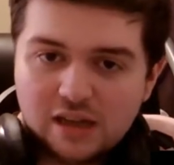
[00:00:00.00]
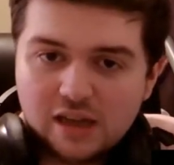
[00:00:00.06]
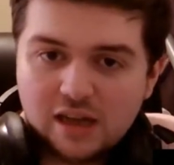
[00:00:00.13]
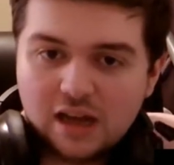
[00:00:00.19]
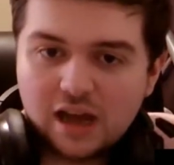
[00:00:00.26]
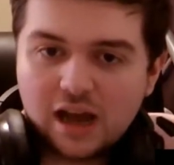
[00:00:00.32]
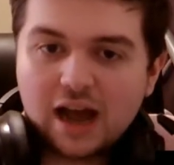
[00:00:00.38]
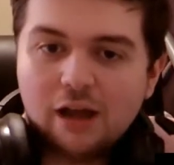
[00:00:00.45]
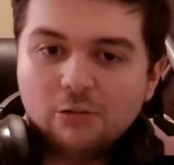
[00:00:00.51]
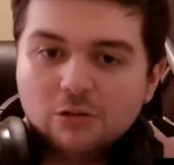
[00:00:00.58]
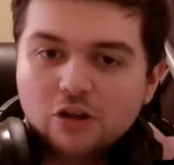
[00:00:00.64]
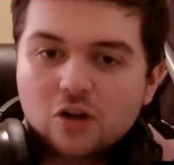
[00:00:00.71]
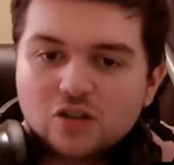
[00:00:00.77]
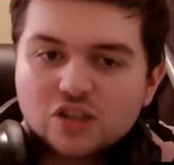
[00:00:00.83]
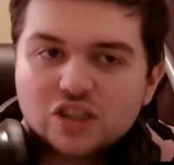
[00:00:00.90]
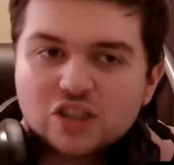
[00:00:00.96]
I would
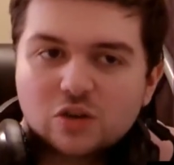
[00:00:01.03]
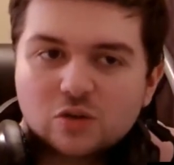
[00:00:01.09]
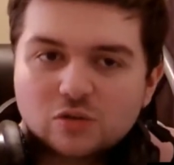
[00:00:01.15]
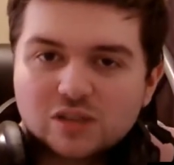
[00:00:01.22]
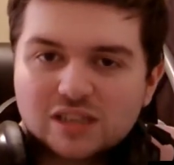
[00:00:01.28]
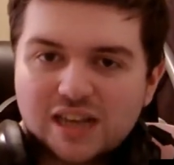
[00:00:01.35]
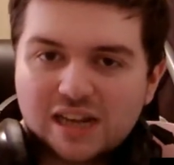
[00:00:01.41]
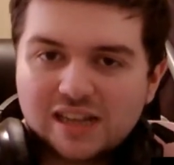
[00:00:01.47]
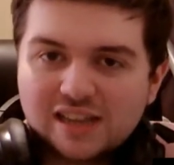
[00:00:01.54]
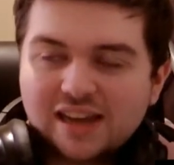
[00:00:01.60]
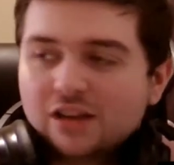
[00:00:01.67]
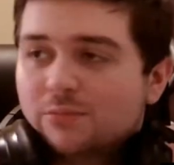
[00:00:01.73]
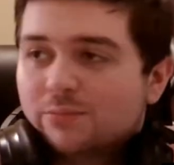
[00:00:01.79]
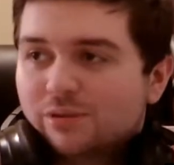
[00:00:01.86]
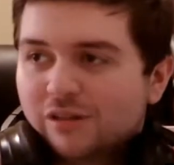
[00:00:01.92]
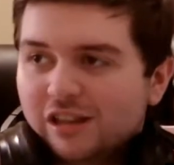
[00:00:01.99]
also say that I
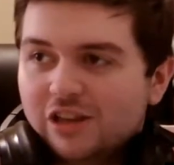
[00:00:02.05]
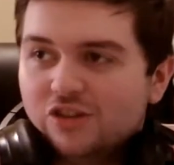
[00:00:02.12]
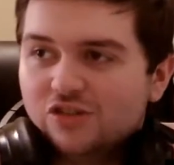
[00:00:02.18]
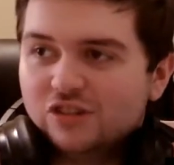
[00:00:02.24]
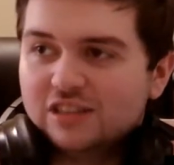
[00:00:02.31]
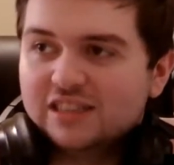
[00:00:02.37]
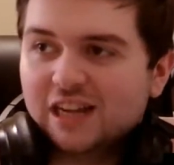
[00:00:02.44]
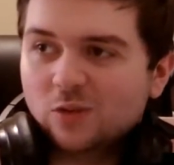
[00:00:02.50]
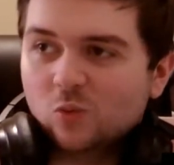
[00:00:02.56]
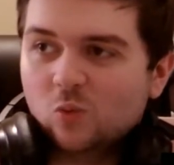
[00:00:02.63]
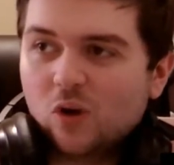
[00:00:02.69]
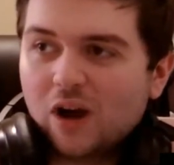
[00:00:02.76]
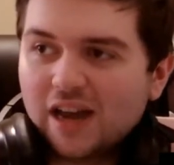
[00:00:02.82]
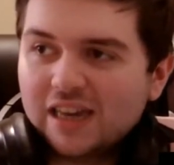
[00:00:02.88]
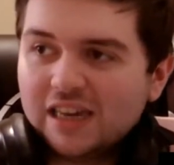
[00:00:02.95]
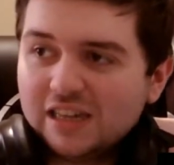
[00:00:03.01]
completely understand
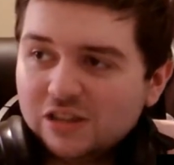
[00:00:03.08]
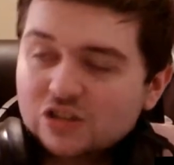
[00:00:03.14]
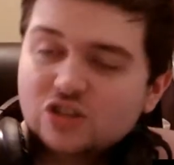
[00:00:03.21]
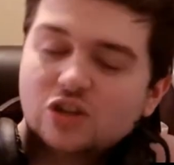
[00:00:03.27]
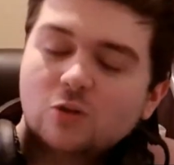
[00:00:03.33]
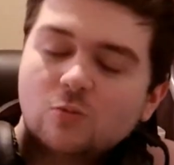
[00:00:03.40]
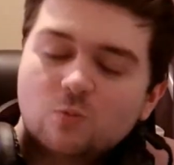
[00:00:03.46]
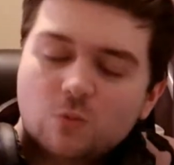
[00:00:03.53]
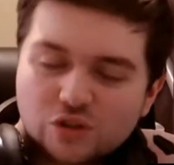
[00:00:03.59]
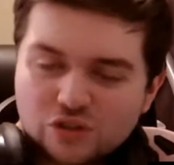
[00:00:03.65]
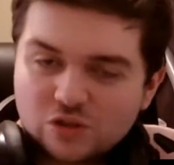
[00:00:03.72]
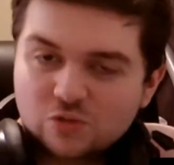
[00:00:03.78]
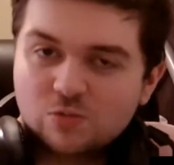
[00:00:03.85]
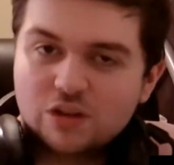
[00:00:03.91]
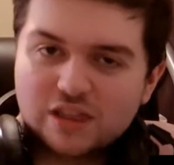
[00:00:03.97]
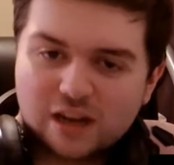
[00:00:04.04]
why he does not want to
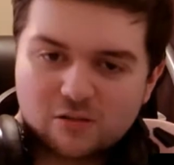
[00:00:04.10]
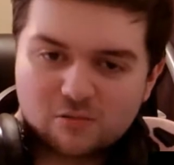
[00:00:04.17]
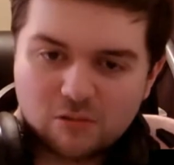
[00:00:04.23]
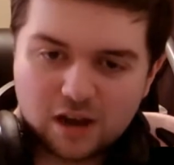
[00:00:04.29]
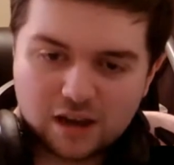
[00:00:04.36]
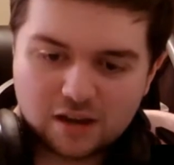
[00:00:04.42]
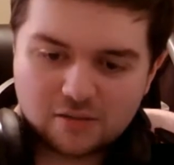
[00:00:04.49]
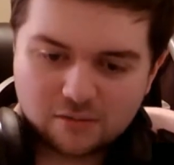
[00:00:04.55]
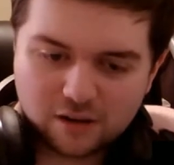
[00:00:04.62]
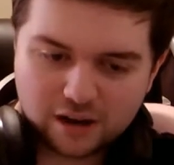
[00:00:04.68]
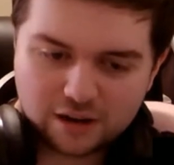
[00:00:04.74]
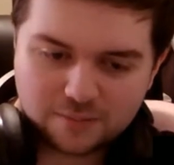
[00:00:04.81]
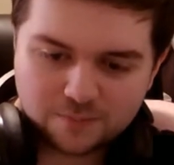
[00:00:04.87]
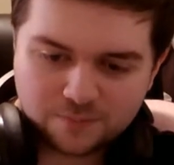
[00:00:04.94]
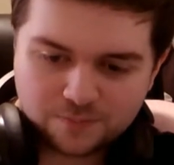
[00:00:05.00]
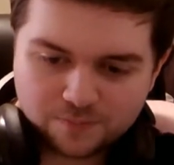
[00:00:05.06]
win that way, right?
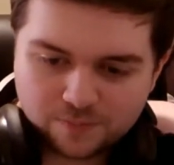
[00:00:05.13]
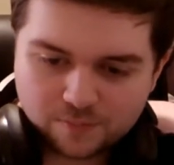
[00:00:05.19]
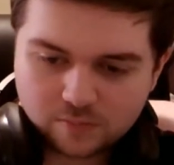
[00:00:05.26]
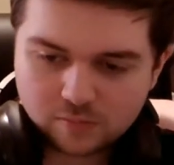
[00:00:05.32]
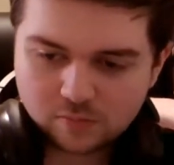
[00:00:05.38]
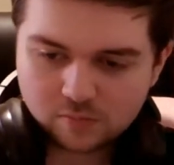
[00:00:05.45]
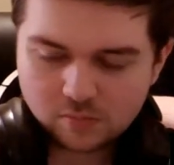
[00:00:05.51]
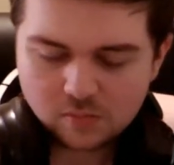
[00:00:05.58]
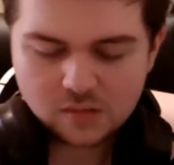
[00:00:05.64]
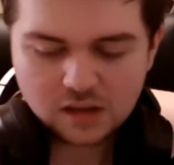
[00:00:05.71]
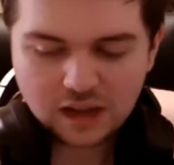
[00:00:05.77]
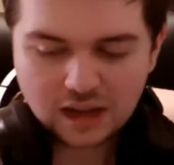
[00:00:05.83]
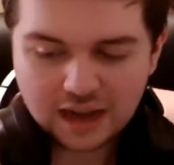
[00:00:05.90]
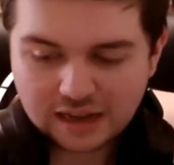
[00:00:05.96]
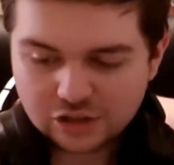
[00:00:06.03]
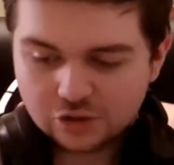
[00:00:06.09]

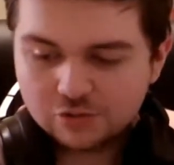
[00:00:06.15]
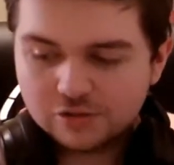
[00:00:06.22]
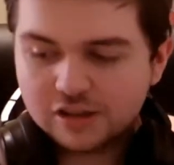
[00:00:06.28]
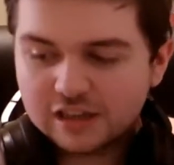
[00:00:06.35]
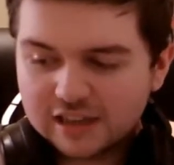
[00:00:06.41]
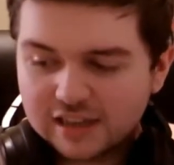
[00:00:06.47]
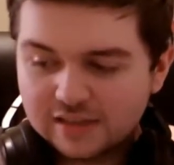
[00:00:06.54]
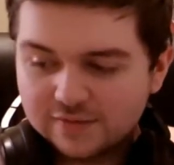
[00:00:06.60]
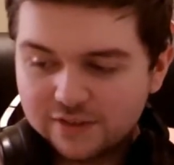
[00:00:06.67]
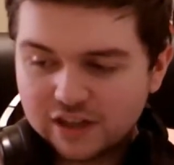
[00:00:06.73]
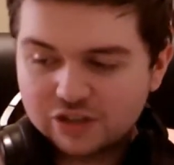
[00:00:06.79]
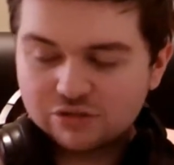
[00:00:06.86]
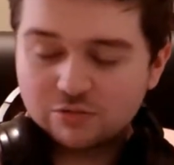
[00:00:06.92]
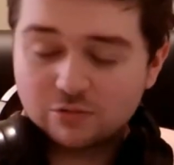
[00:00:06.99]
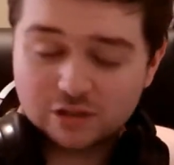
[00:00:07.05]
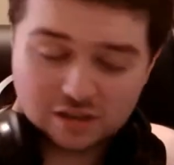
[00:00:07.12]
I do think his victory
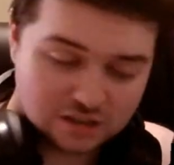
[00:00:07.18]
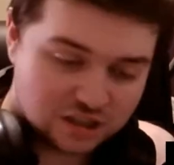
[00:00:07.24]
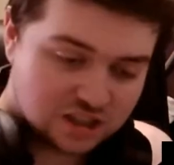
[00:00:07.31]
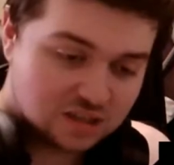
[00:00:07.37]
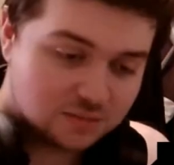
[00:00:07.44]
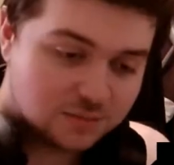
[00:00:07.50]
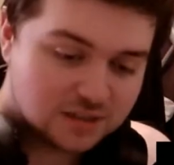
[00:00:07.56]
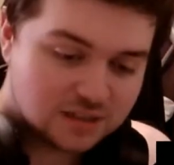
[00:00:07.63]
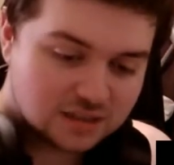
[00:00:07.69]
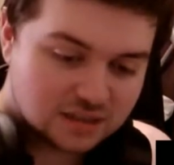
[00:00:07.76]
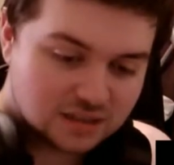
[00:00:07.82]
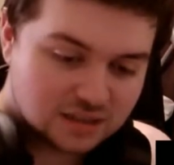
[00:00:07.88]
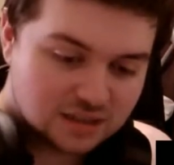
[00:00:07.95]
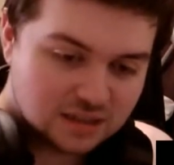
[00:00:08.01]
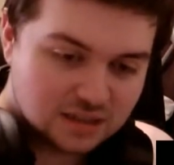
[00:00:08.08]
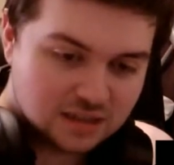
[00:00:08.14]
was legitimate
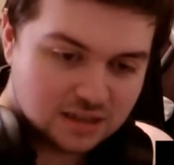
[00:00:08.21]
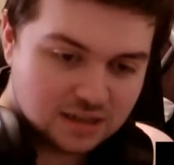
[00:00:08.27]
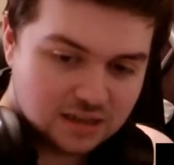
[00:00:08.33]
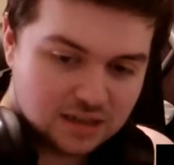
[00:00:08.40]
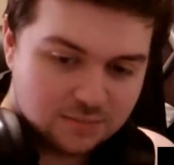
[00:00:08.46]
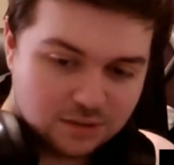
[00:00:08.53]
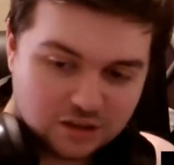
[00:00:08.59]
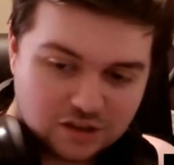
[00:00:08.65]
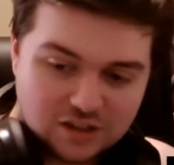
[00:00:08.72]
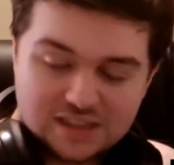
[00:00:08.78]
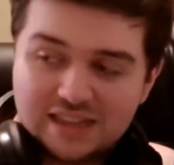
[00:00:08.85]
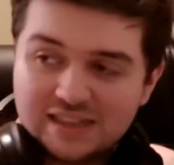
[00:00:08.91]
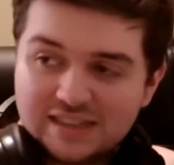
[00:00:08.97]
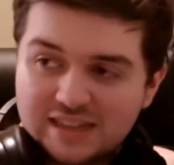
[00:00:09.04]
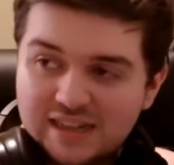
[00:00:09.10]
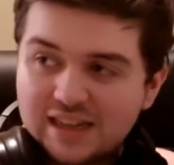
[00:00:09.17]
because he
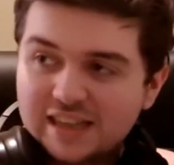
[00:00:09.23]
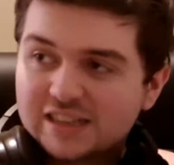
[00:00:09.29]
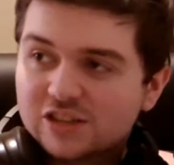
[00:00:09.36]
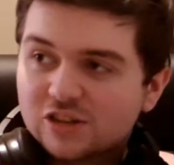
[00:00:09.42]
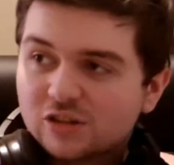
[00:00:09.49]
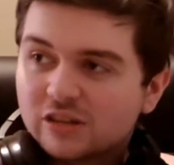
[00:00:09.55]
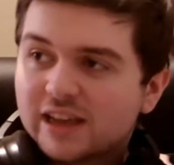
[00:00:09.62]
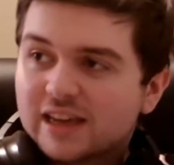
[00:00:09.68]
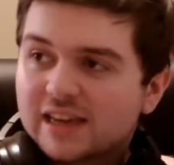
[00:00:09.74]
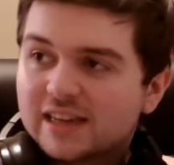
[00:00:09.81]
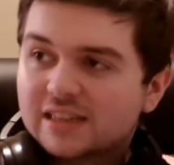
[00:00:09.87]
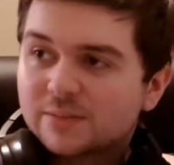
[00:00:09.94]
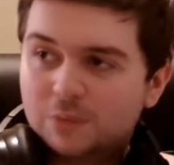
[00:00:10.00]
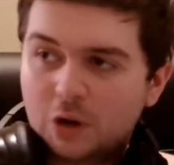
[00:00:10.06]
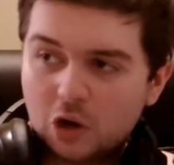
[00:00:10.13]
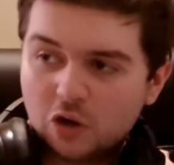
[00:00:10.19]
did. It's not like his
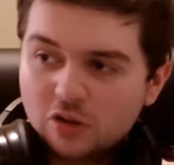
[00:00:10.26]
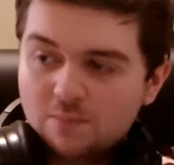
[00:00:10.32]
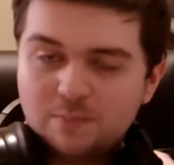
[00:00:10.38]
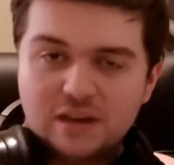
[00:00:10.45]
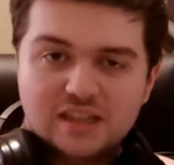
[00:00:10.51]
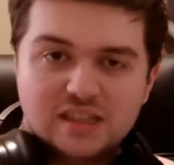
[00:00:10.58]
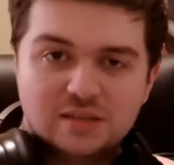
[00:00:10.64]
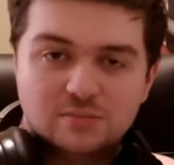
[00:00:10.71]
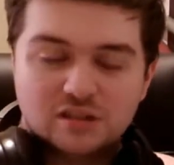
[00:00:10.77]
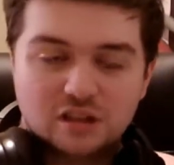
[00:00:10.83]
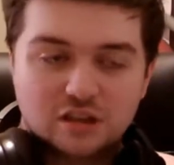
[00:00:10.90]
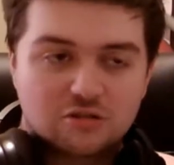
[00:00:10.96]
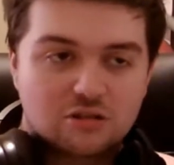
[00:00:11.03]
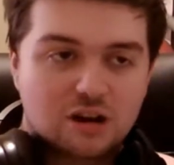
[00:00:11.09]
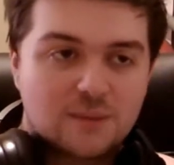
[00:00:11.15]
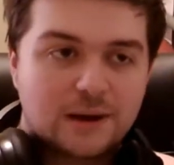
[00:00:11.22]
opponent beating the
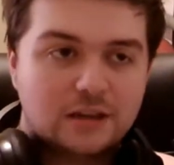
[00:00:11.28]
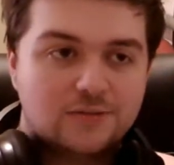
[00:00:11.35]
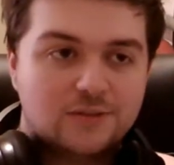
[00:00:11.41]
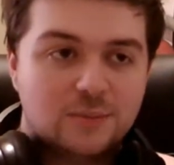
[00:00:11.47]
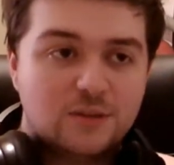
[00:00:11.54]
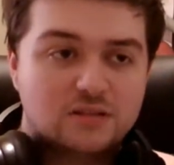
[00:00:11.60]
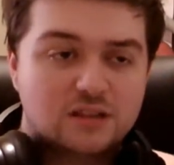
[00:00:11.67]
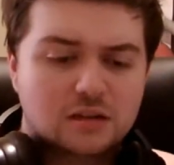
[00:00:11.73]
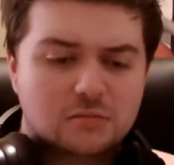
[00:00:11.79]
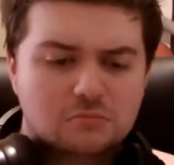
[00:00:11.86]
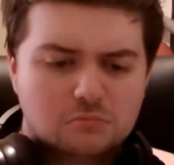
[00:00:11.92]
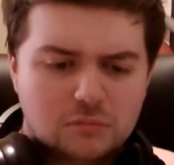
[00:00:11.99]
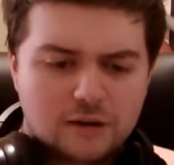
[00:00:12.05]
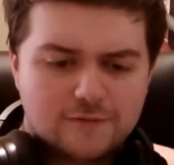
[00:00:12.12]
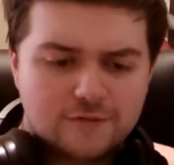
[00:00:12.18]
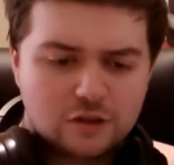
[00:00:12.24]
crap out of him and I was like,
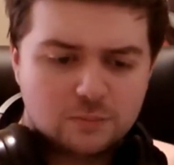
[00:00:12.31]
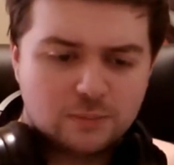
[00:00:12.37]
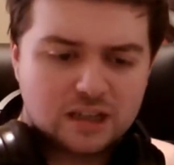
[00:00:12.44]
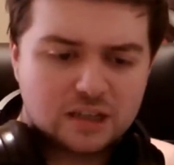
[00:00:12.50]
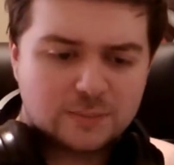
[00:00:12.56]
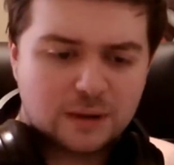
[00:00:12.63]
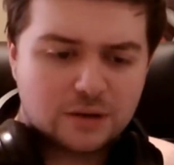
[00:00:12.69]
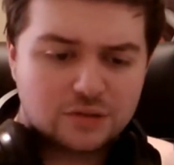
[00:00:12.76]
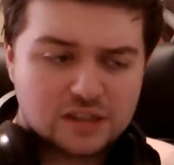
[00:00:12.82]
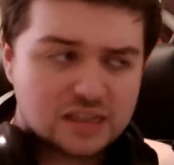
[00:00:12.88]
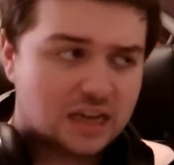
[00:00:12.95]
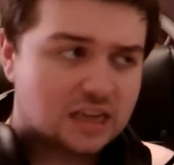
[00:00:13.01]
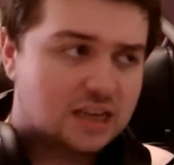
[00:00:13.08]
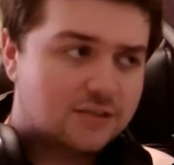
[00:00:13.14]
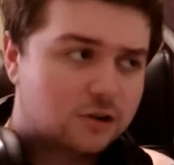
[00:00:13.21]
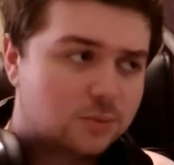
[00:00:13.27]
I feel bad about this, I
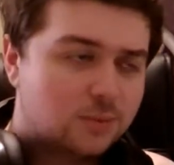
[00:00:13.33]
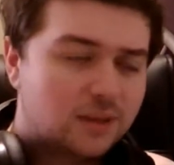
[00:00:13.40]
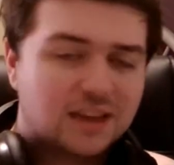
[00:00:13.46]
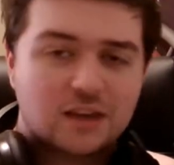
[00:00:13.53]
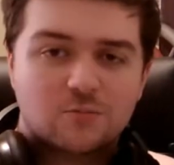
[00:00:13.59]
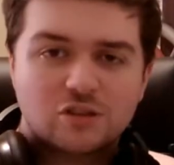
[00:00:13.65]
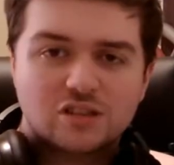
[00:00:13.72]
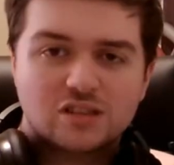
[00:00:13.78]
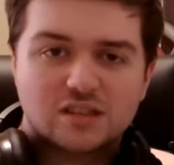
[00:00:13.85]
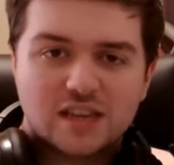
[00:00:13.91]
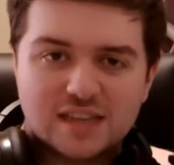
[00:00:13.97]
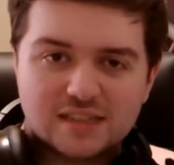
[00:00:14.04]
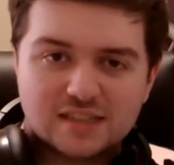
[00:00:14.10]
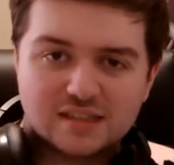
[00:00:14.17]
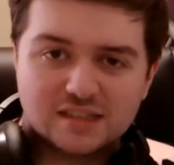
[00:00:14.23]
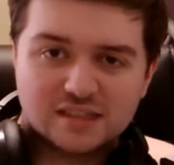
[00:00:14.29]
give up. Like, it wasn't his
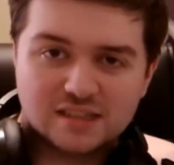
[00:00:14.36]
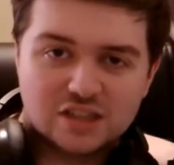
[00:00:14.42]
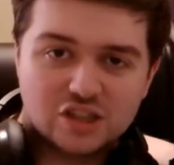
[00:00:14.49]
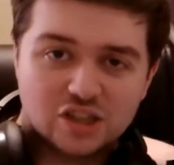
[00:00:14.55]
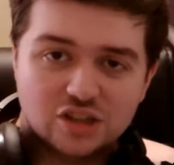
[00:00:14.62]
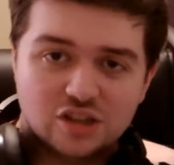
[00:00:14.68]
decision.